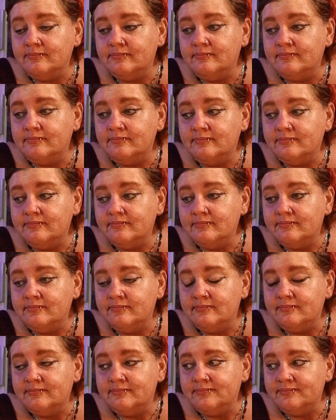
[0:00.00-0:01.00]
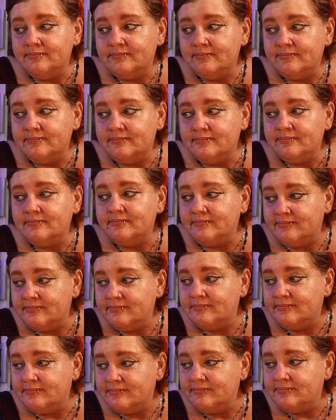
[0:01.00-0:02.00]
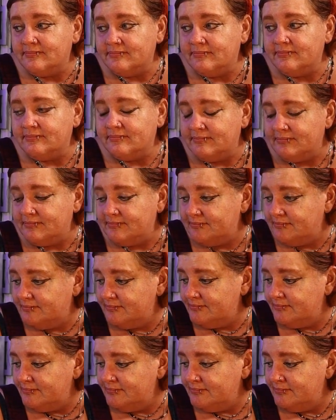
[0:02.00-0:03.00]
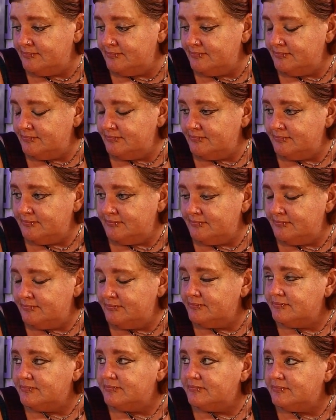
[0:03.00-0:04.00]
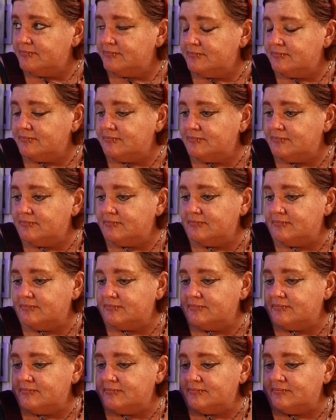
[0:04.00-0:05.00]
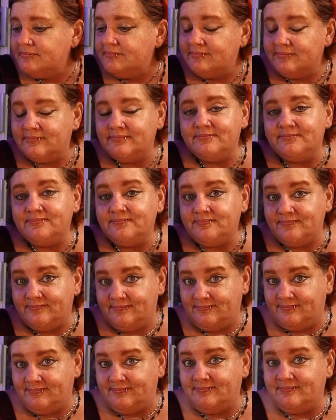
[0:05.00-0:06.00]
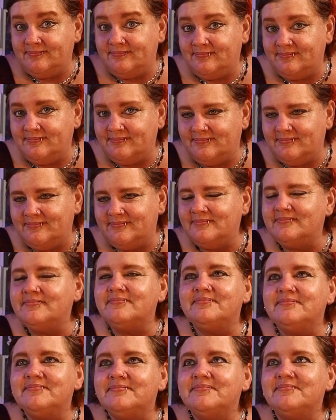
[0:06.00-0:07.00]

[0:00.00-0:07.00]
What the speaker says: (silent)